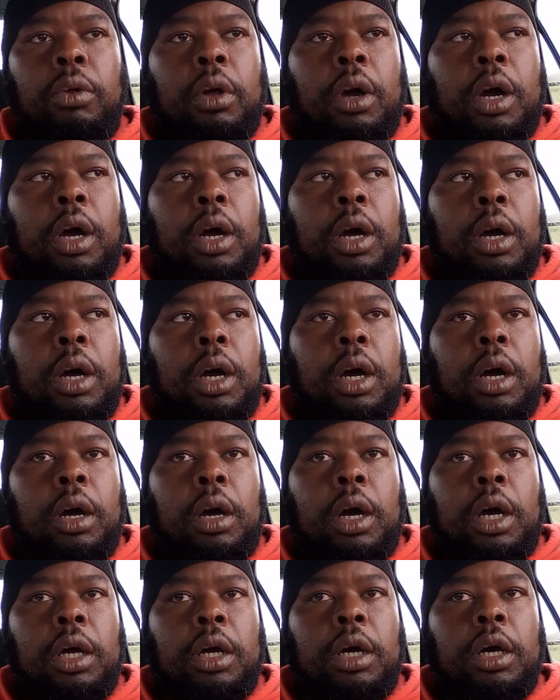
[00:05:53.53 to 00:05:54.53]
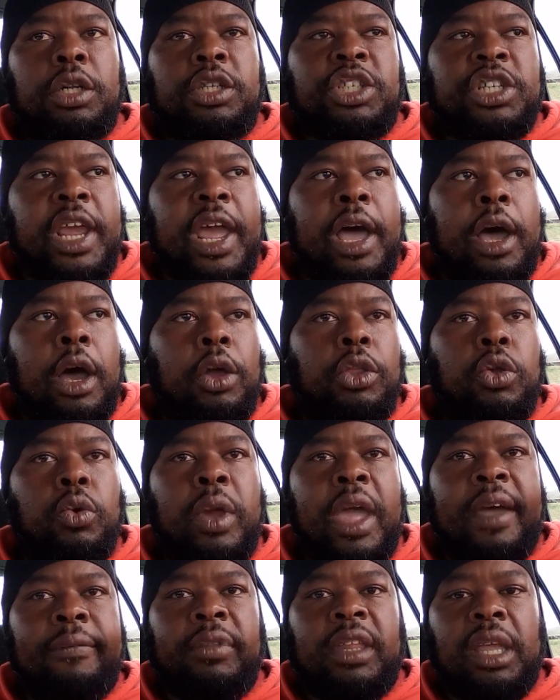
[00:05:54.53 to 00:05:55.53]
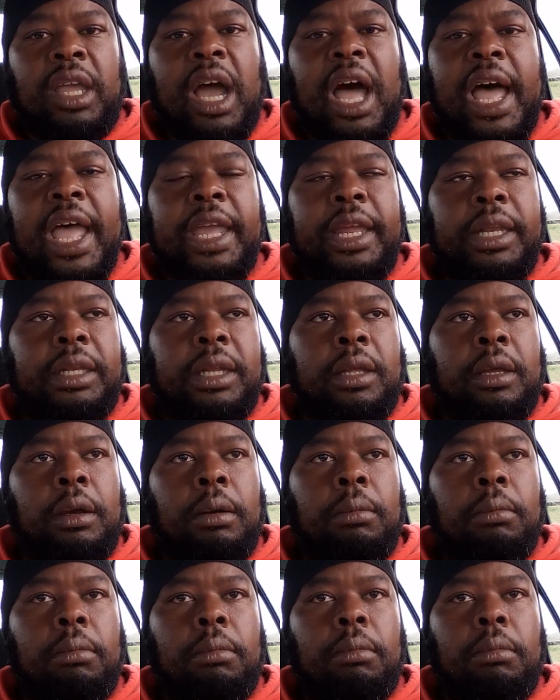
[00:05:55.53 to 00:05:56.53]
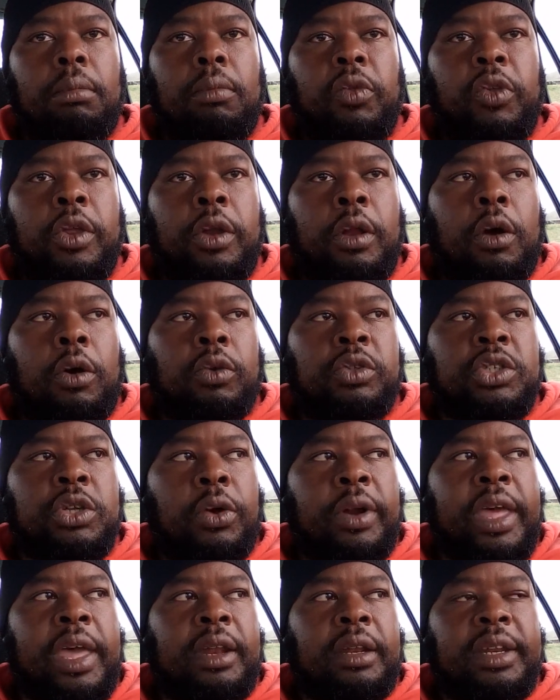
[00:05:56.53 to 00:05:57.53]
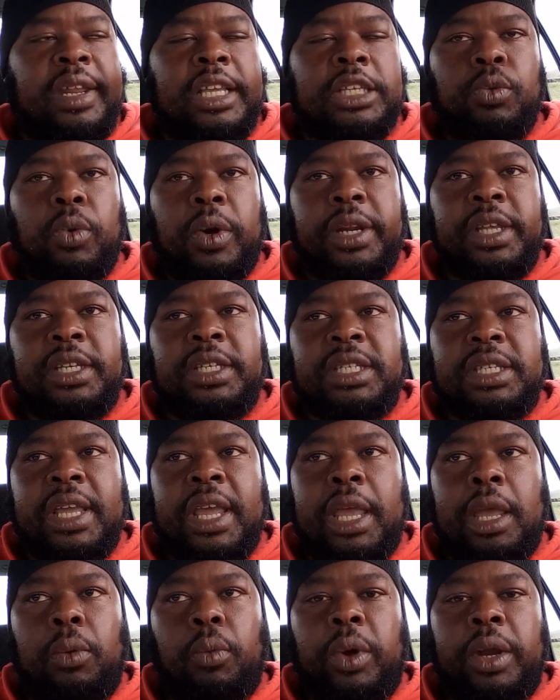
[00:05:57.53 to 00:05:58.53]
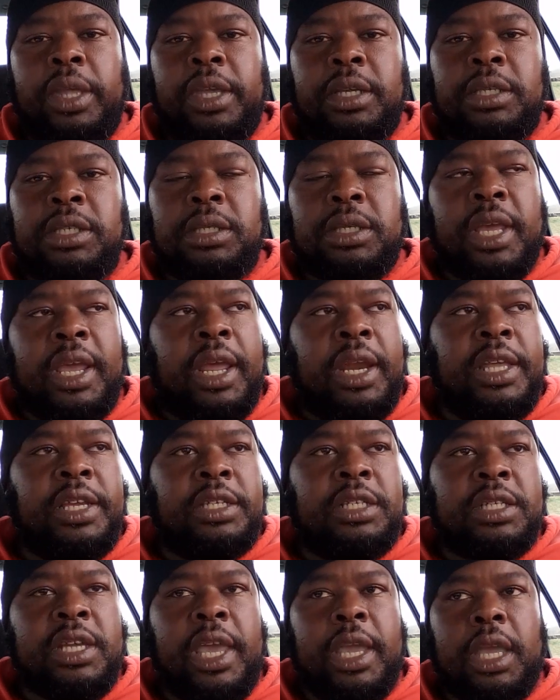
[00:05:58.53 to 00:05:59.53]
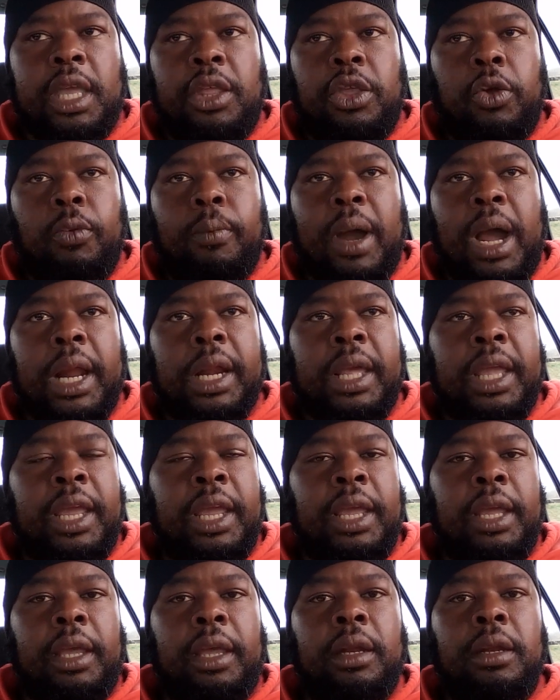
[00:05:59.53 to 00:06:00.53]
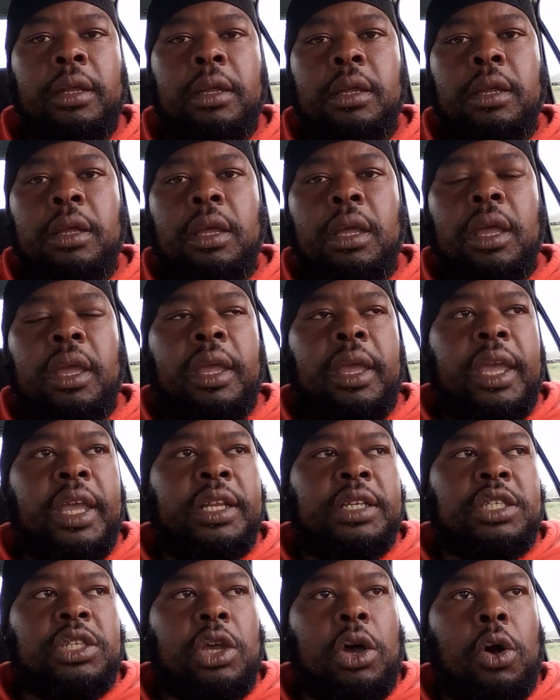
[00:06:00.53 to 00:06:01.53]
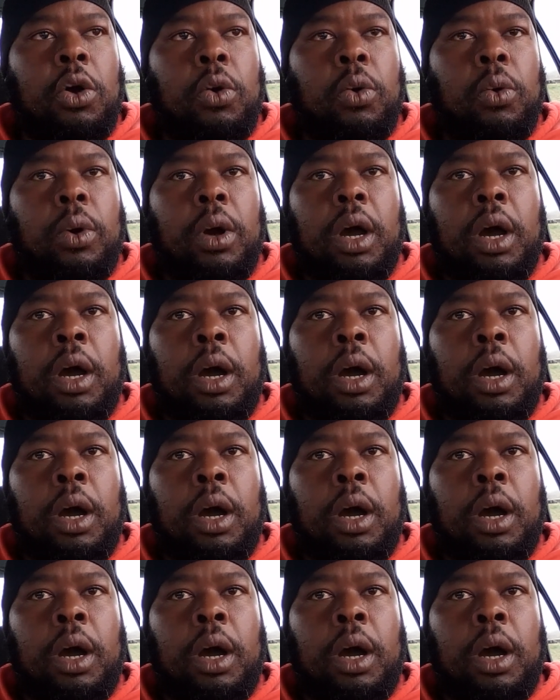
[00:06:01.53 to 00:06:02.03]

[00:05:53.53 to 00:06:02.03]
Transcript: A child, you have to guide them, so that's what he's saying when he's saying he's taking you by the hand. And so,